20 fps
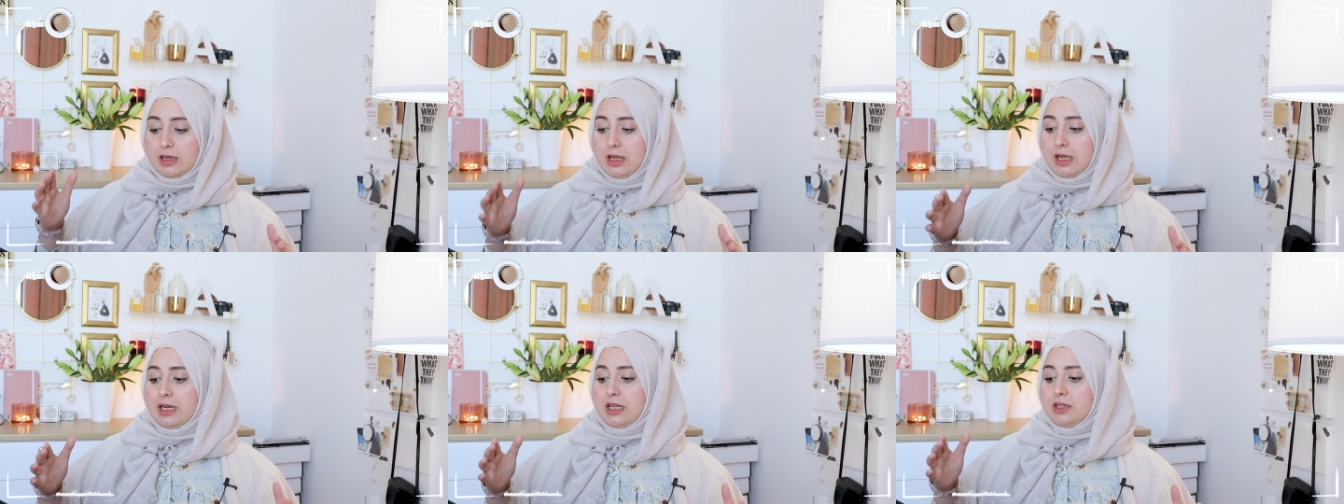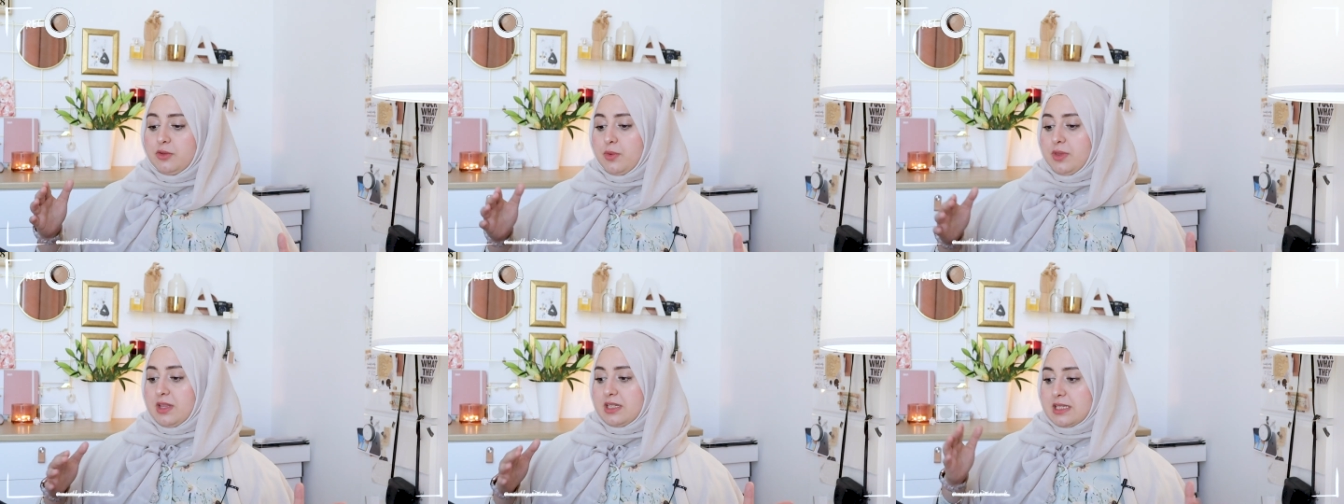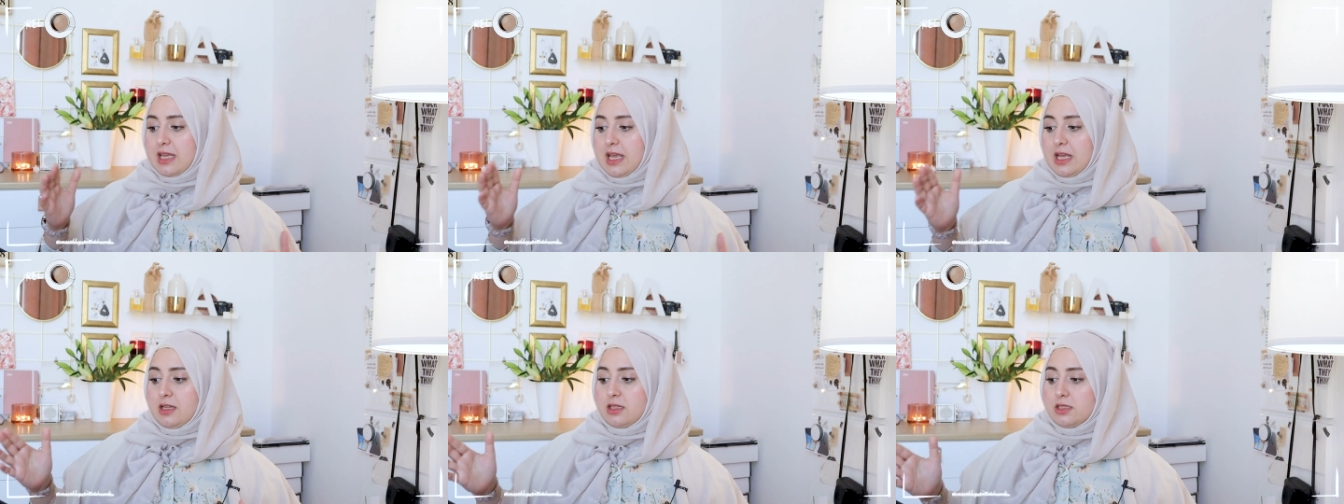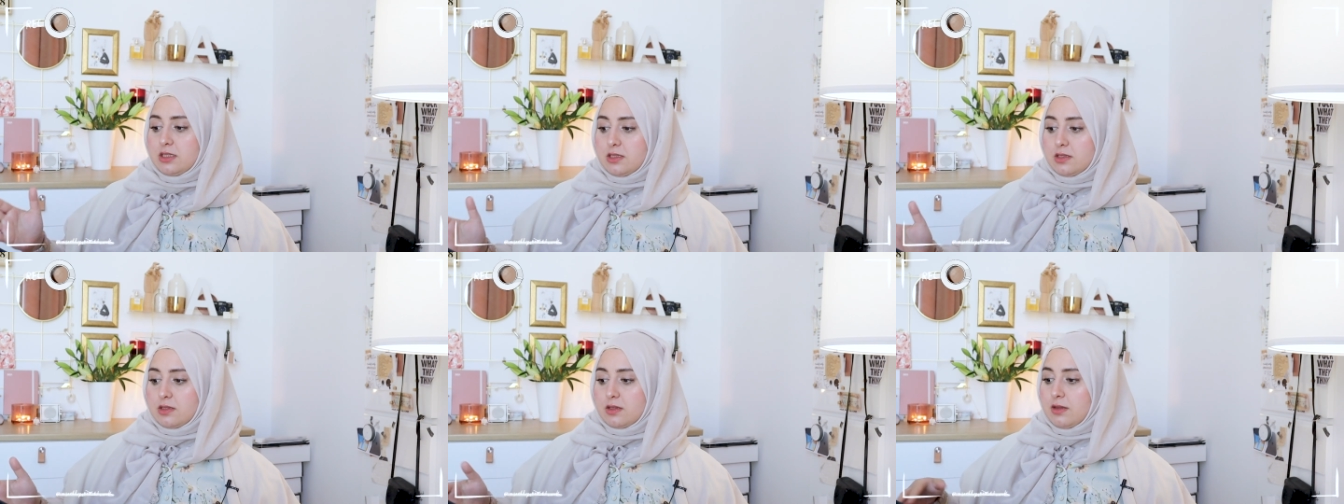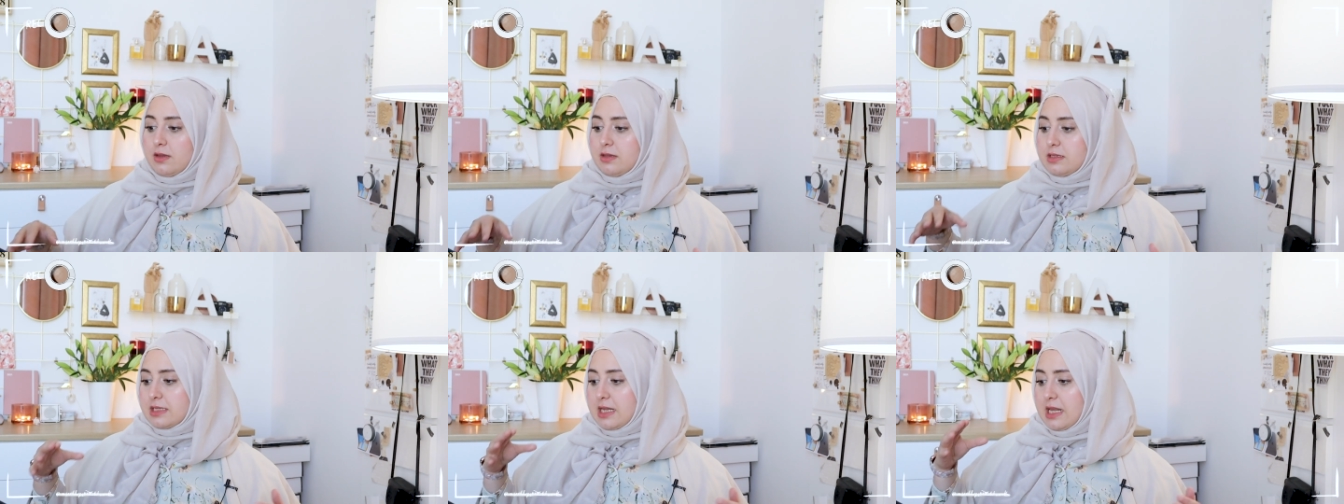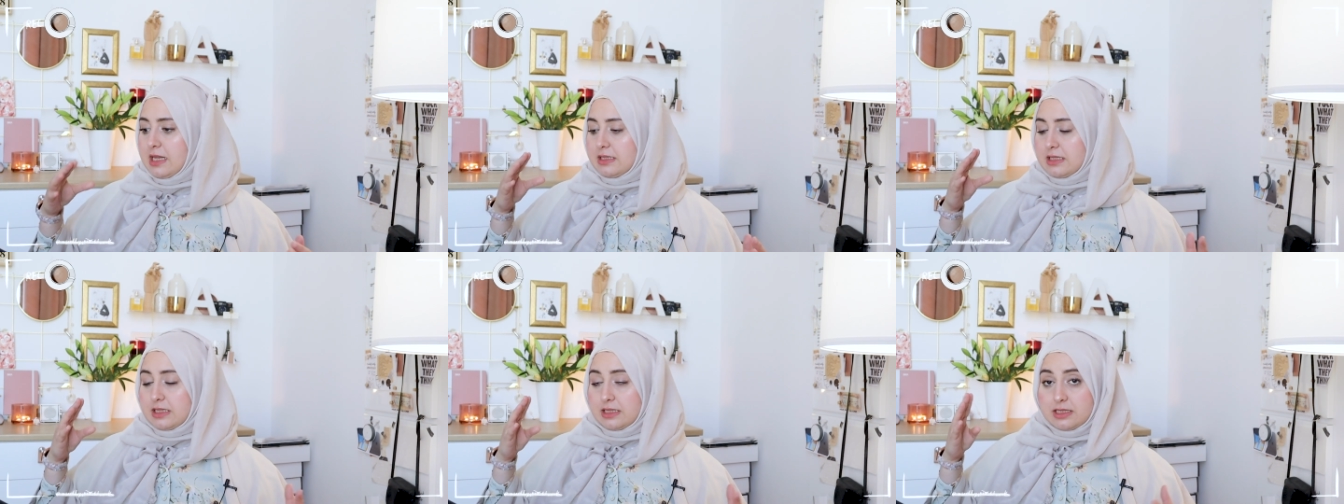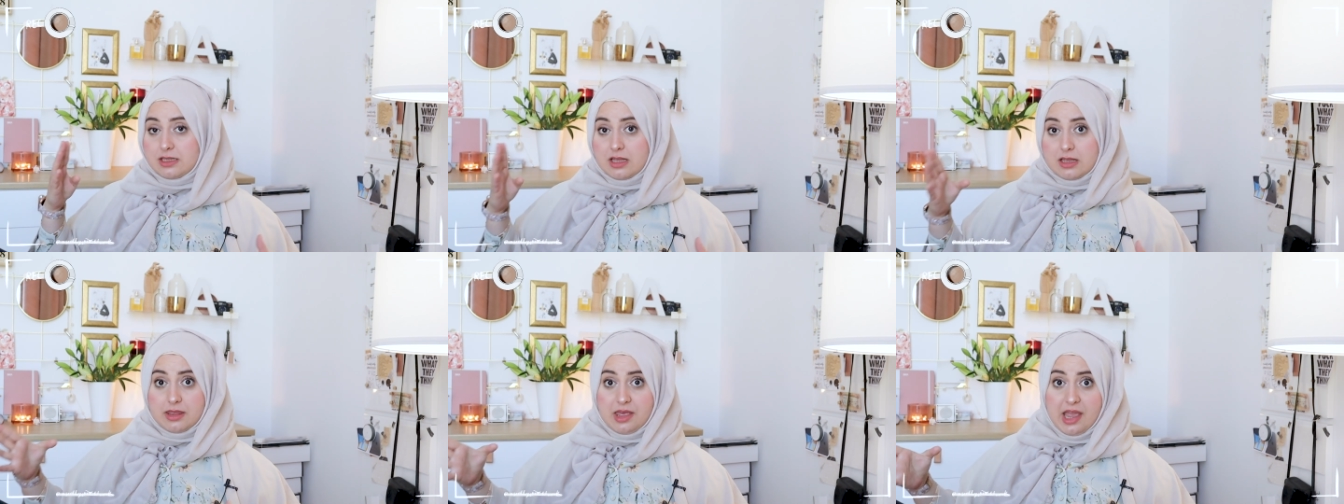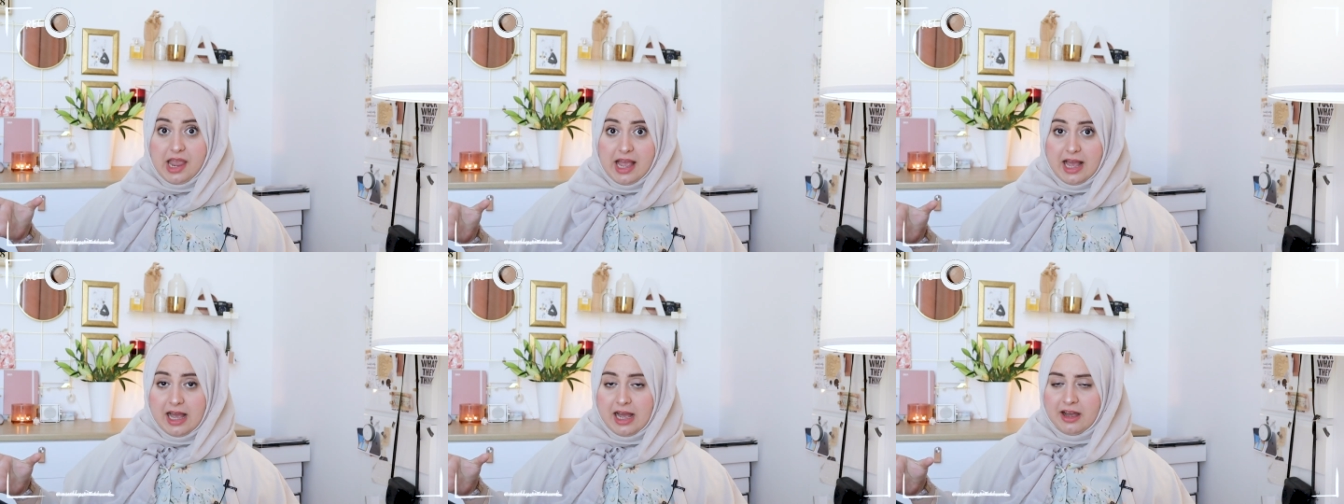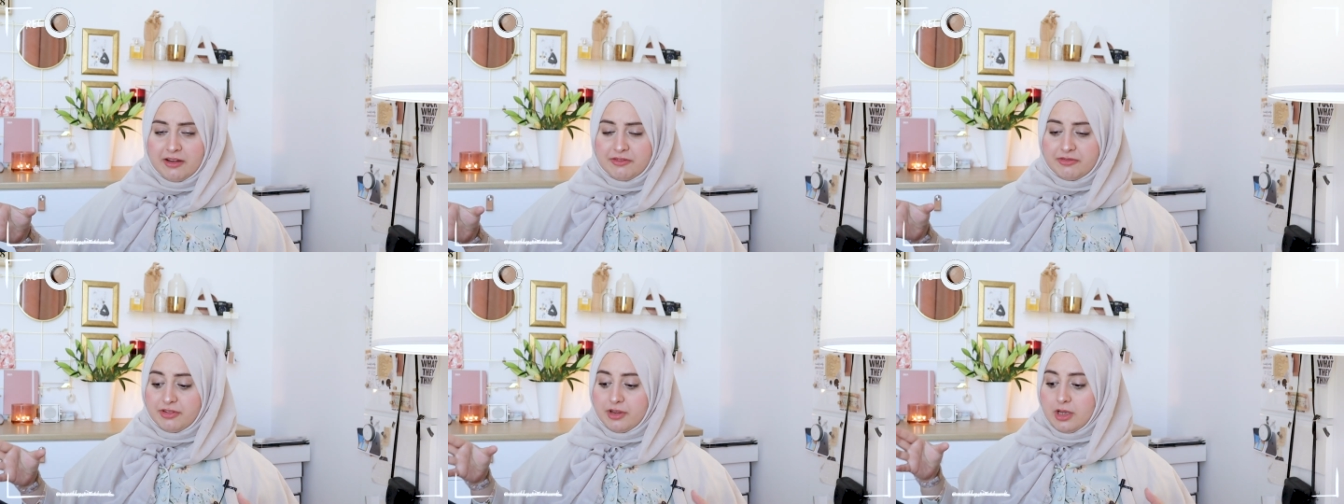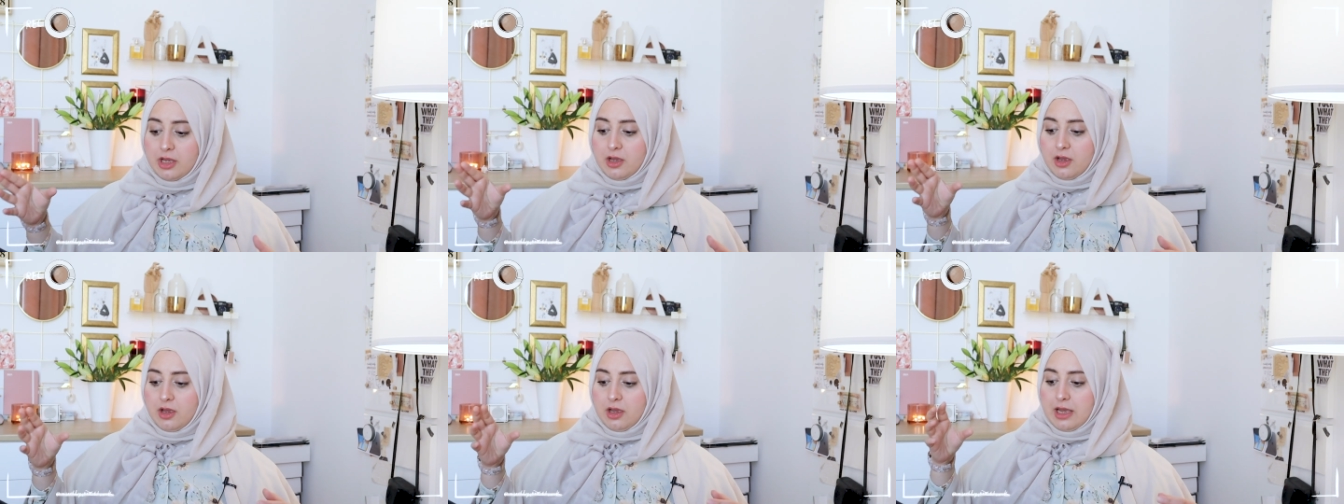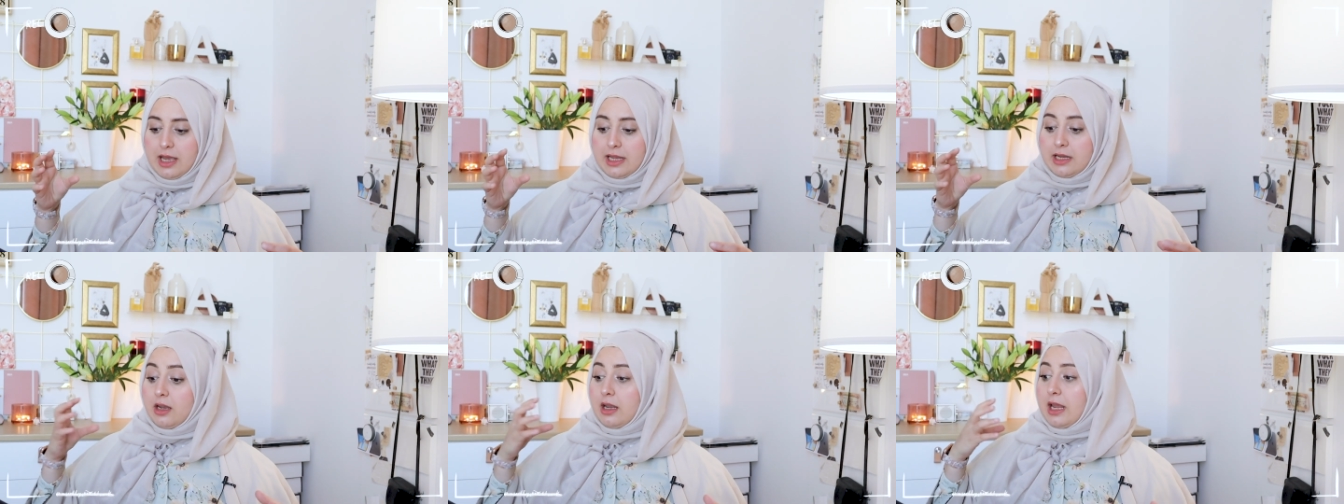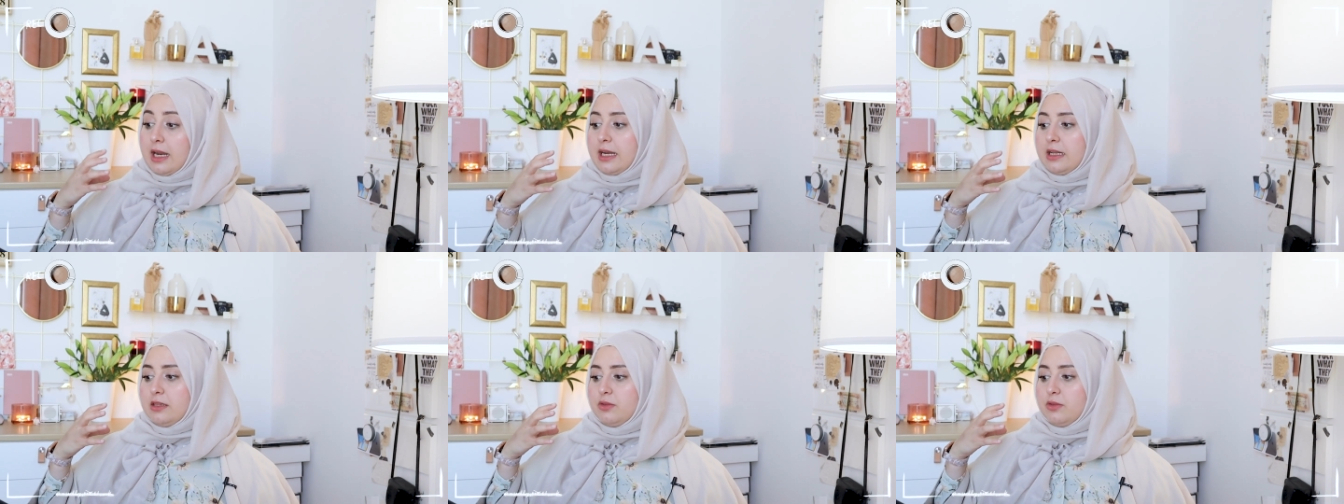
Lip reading: align it with the skills that they have, and align